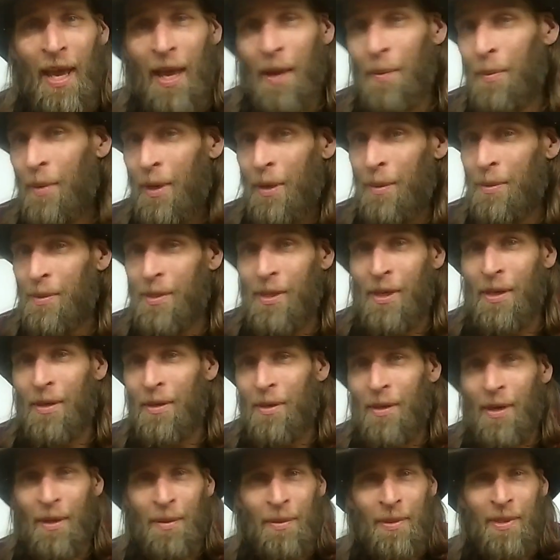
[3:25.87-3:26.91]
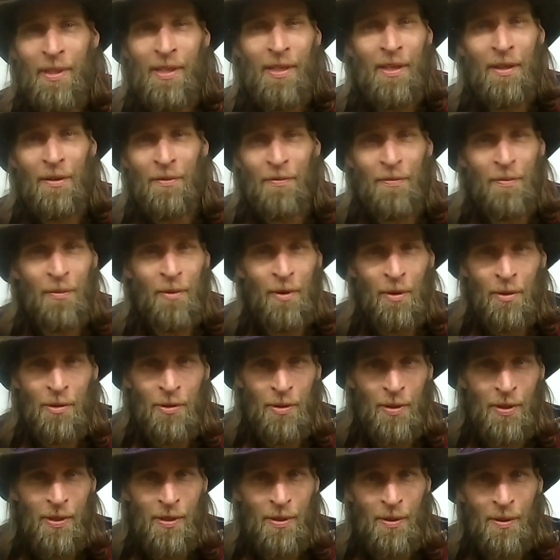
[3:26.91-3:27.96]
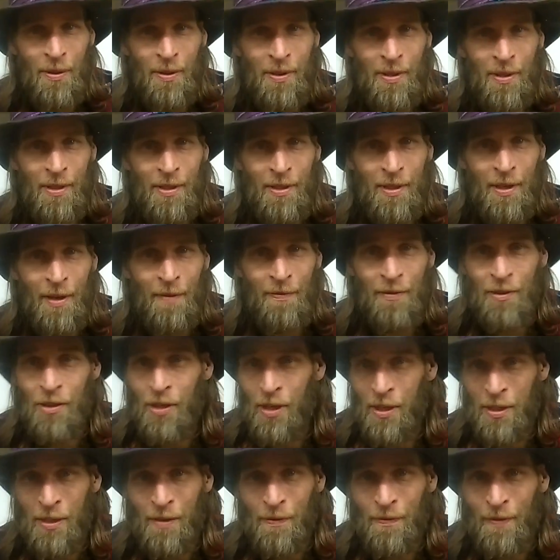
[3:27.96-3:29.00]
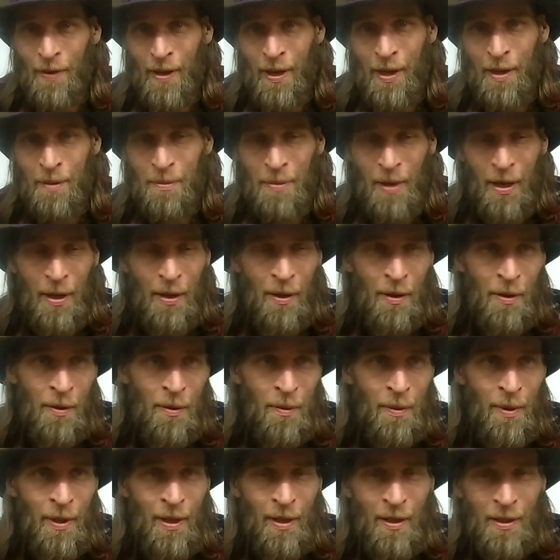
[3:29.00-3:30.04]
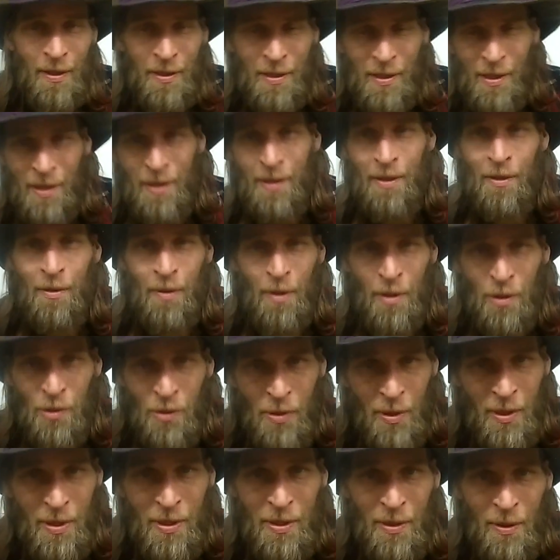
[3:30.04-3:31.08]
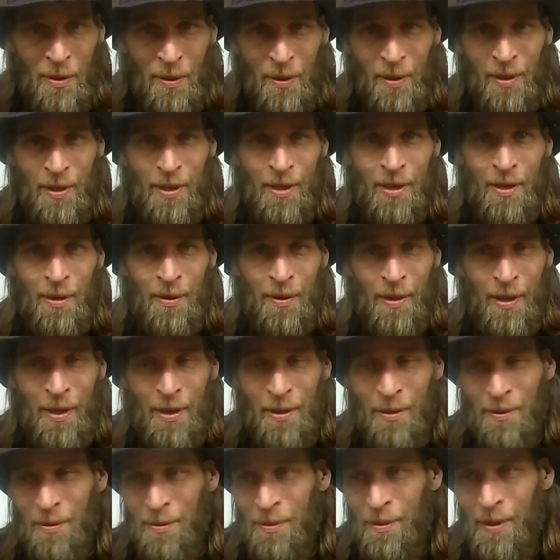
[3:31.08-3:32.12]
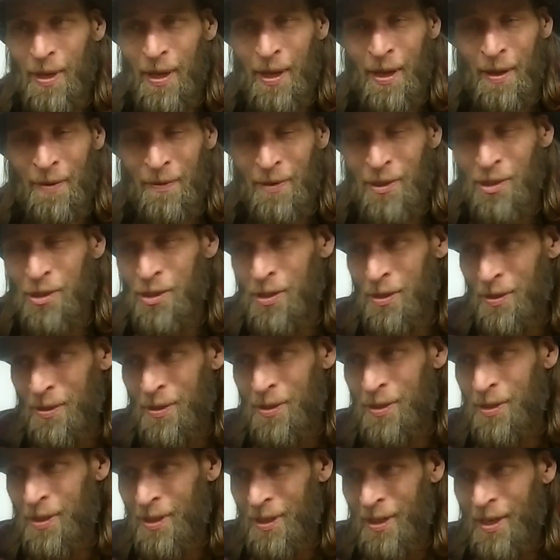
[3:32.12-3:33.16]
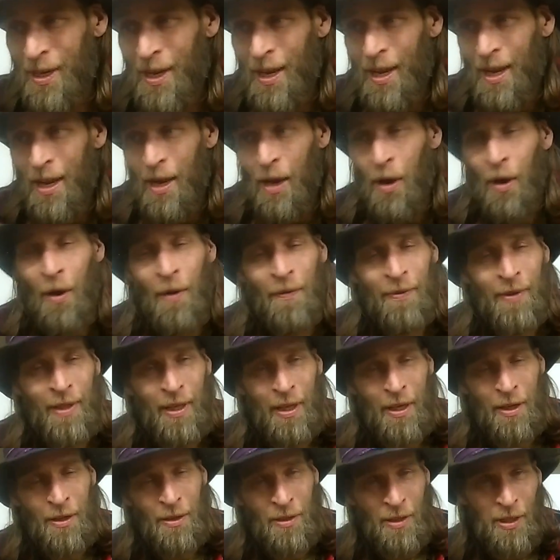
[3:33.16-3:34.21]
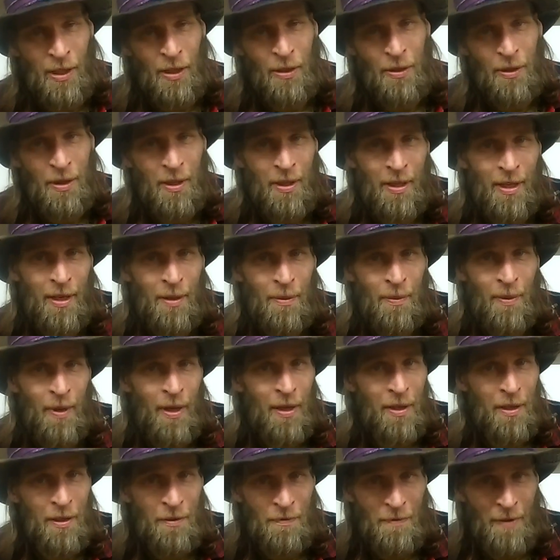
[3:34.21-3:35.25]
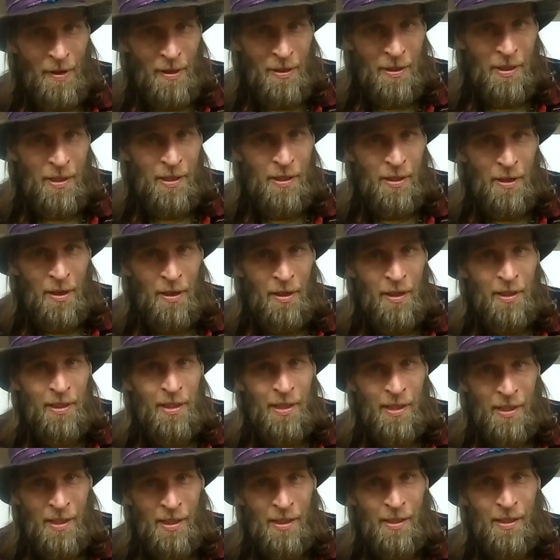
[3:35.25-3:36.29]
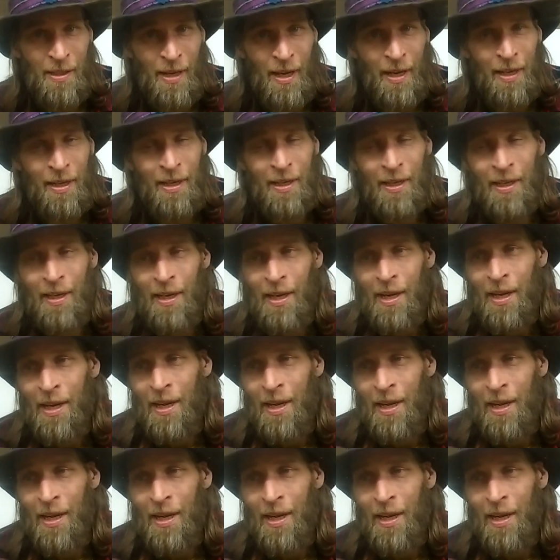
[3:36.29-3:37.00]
And when I was younger, I would steal from grocery stores and stuff and justify it by, oh, well, it's a grocery store, they have insurance. And over the years, learning that, well, it affects us all as a society.